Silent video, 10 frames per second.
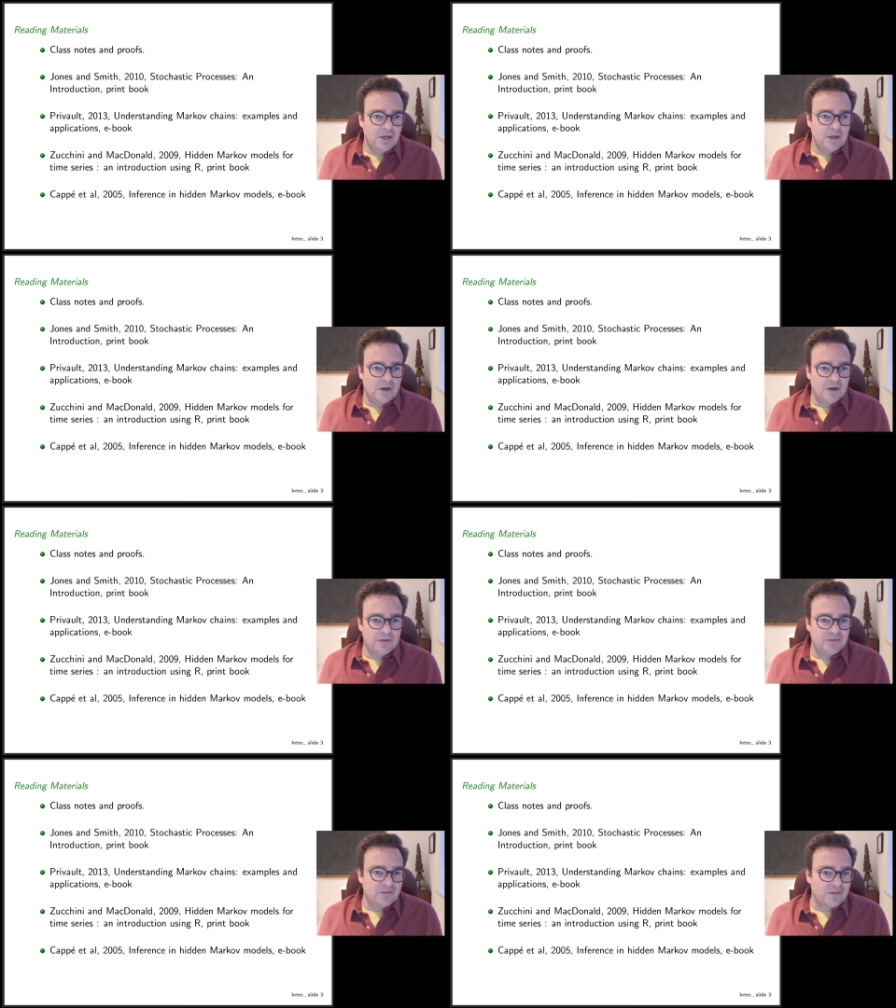Uh,
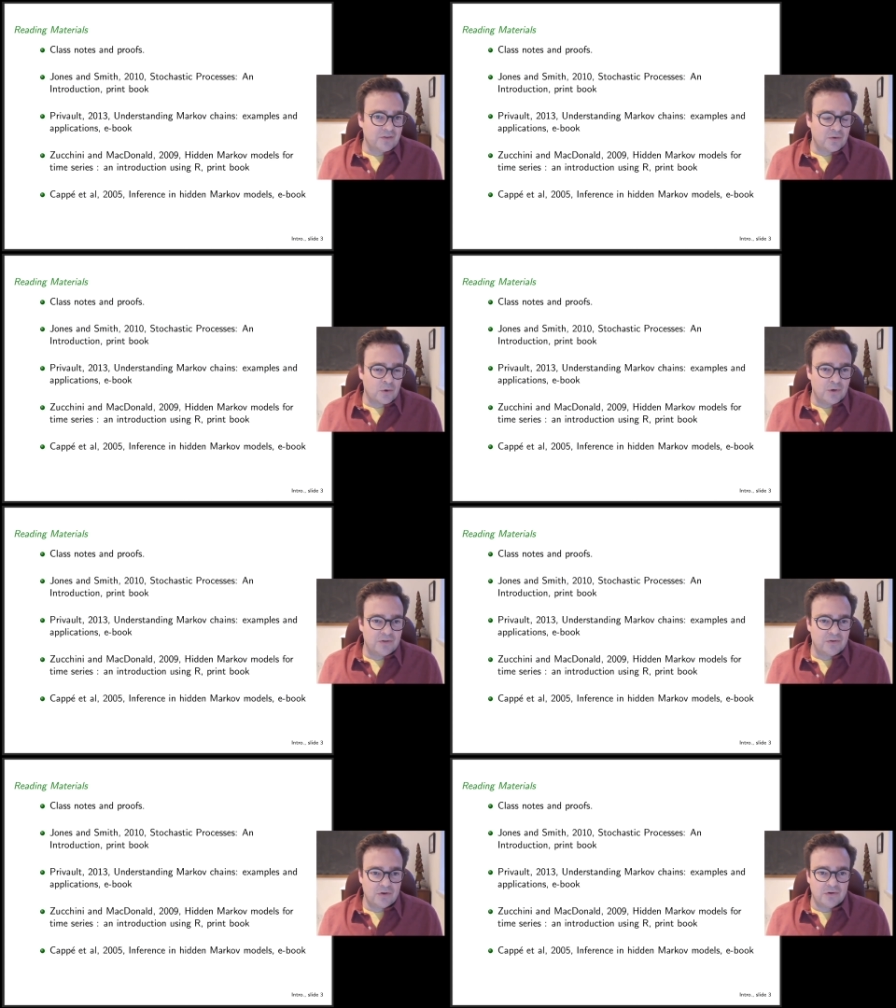it's just that they're
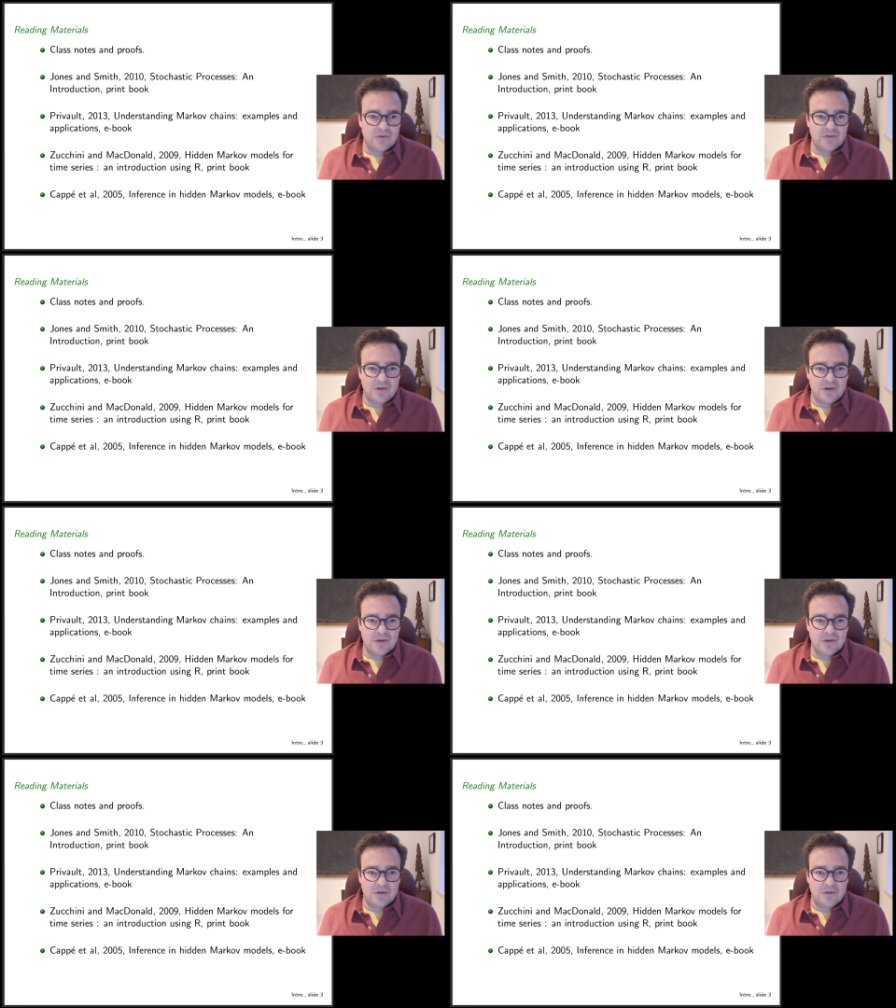quite terse.
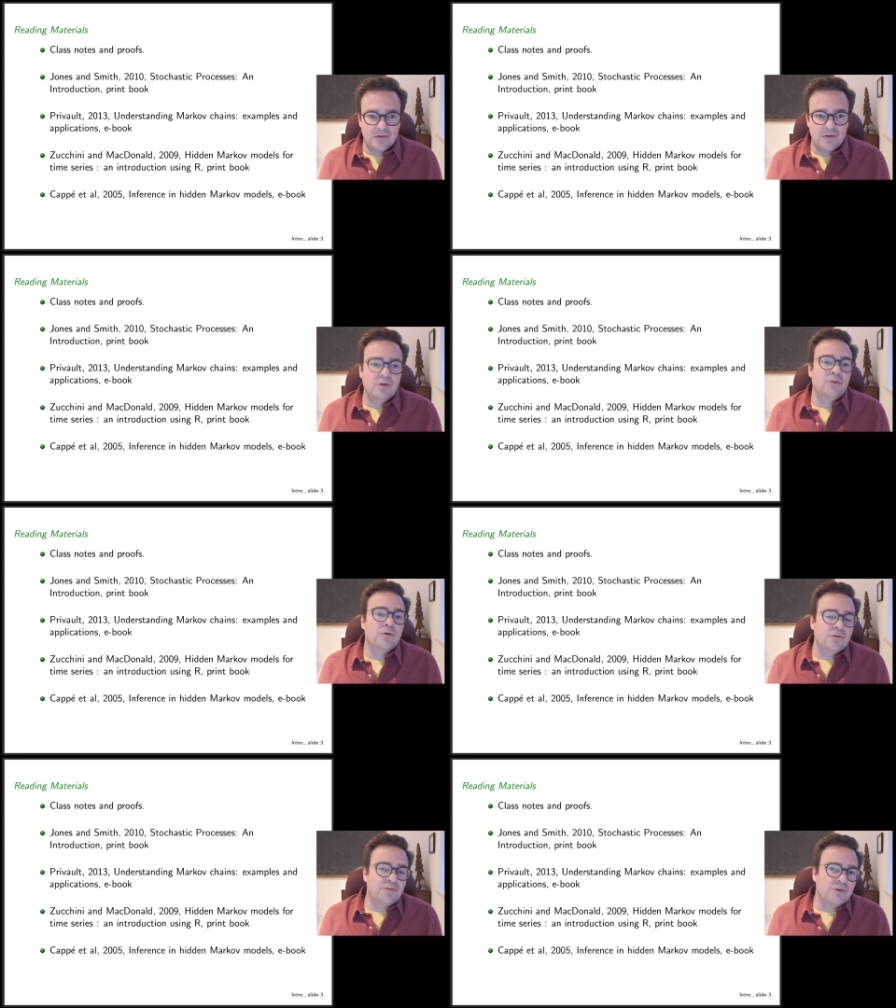Uh, the, uh,
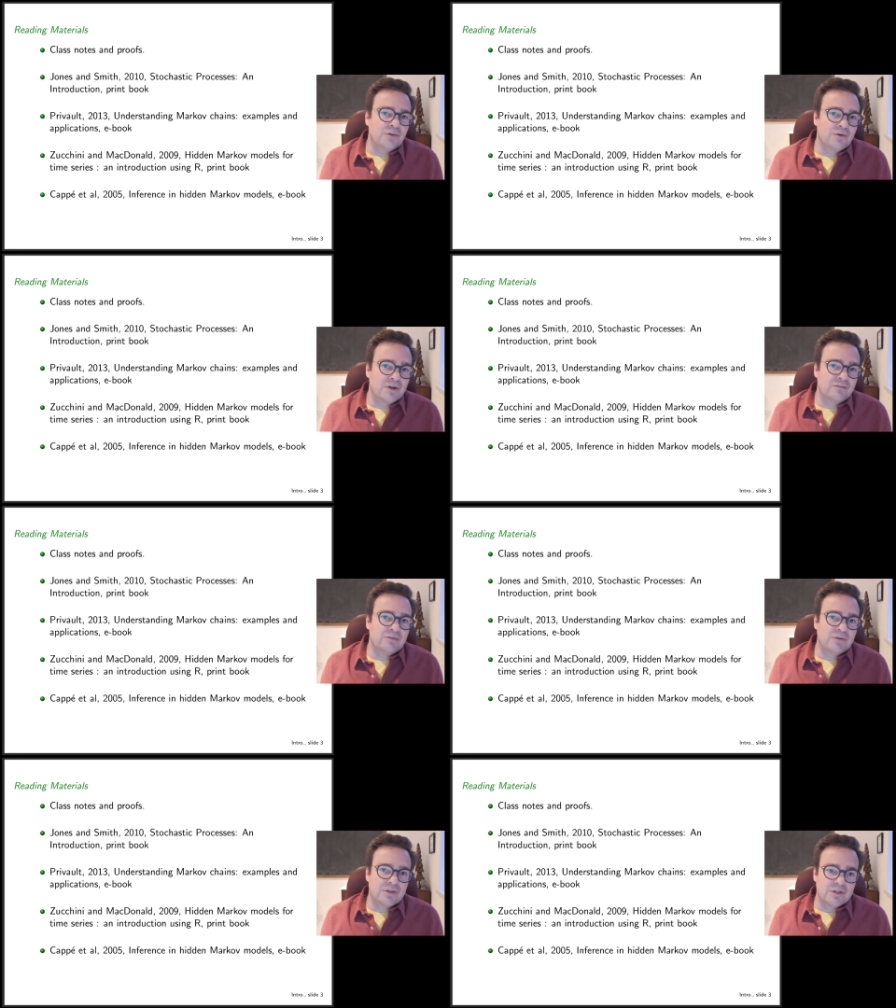the, sorry, they don't have
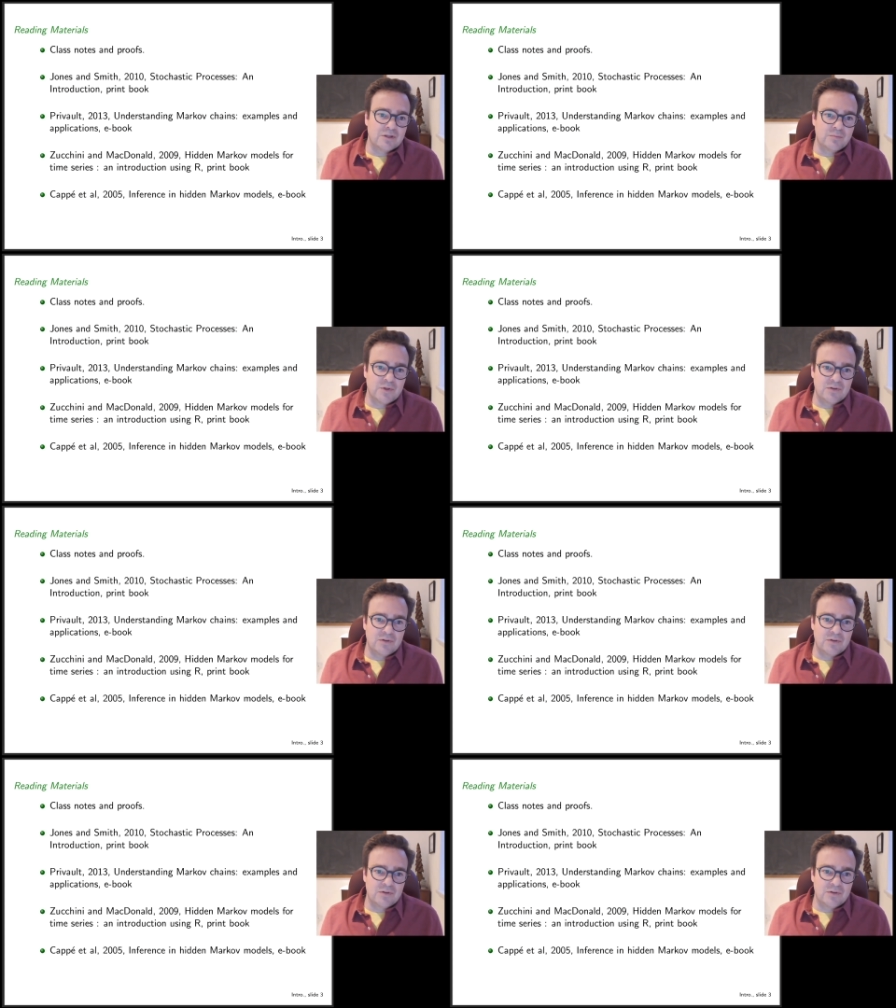everything in them.